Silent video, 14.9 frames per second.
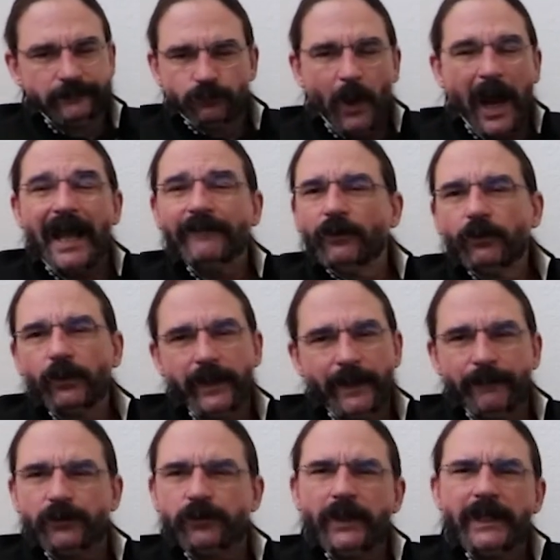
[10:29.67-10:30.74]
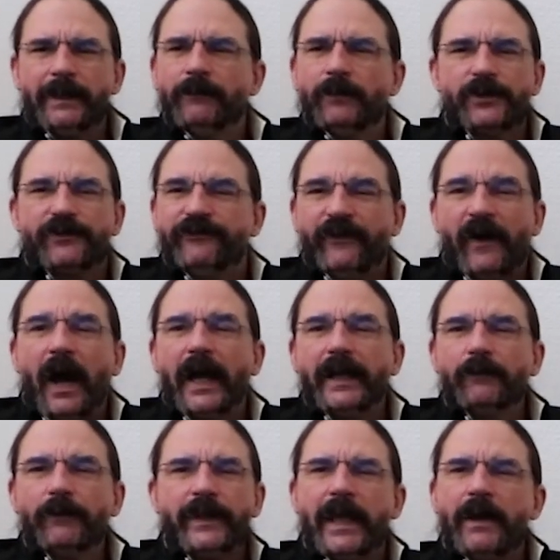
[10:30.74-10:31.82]
rivalry between them was
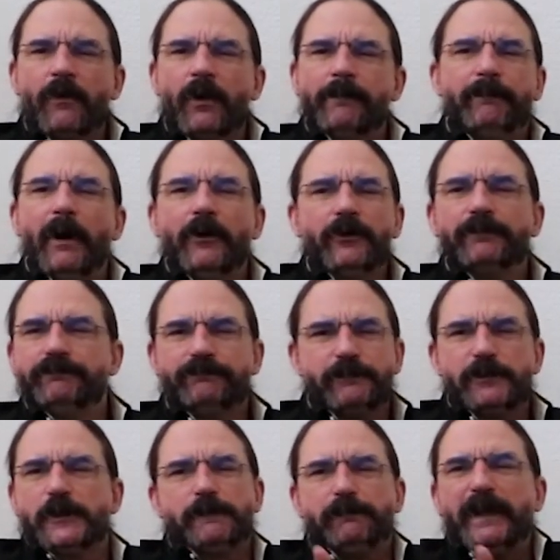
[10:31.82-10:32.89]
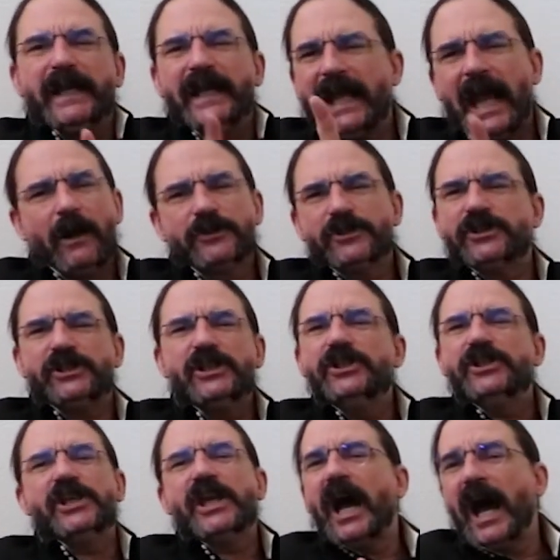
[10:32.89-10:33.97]
fine when they were both spitting out
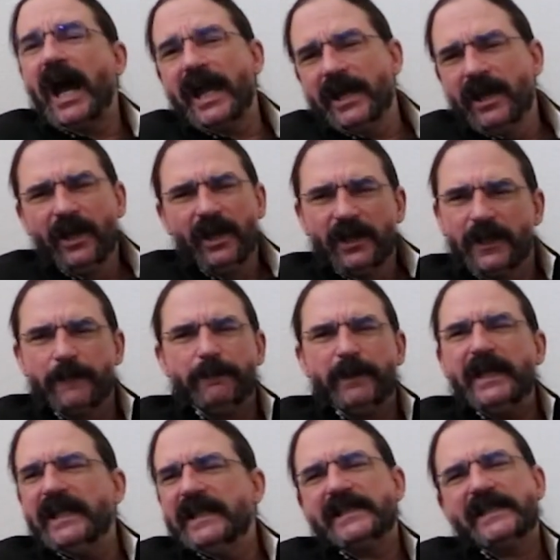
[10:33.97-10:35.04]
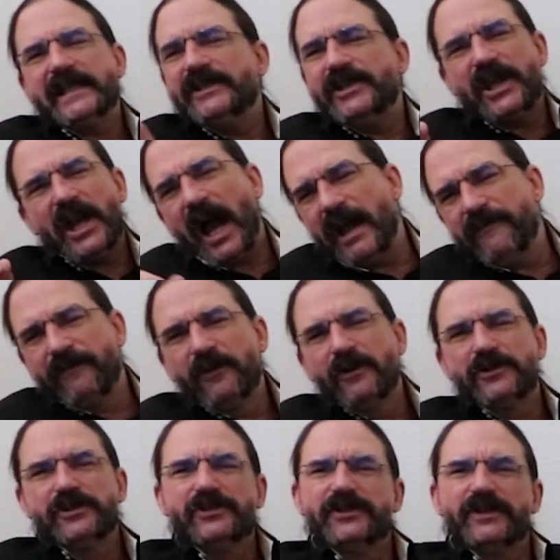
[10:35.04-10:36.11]
CGI, competing CGI
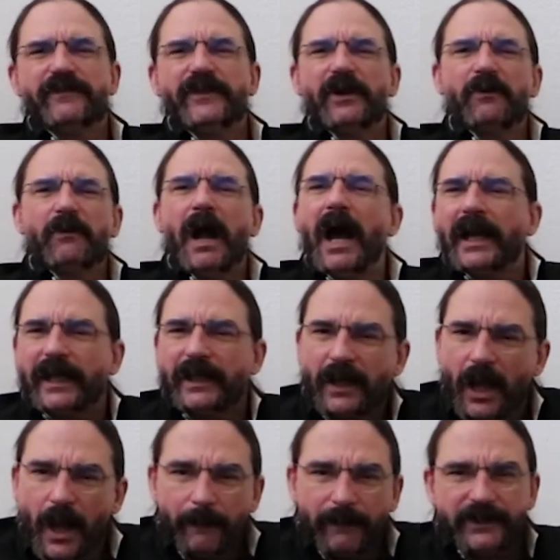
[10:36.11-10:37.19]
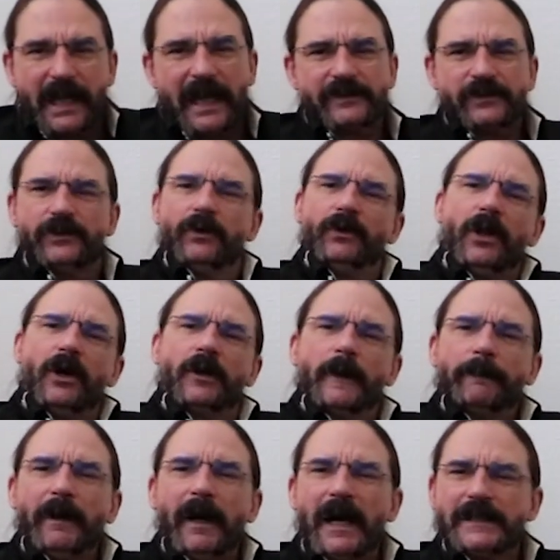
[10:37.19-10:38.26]
versions of their rocket. But that's no
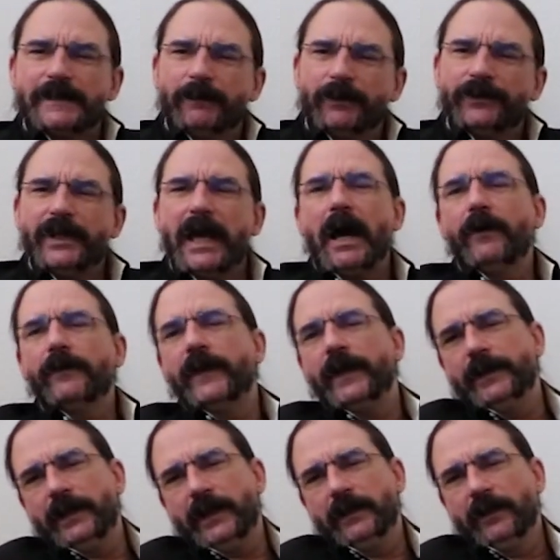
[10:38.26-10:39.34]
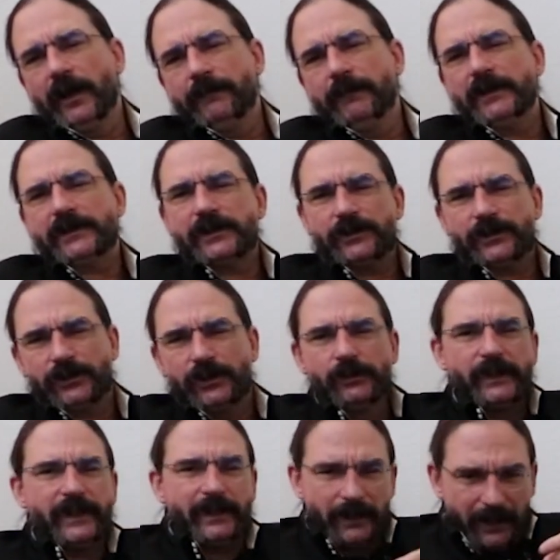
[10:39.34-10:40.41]
longer possible now that Elon Musk is
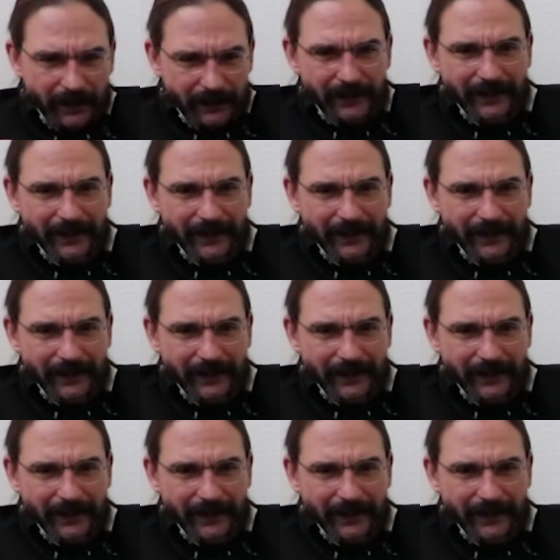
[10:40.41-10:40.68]
doing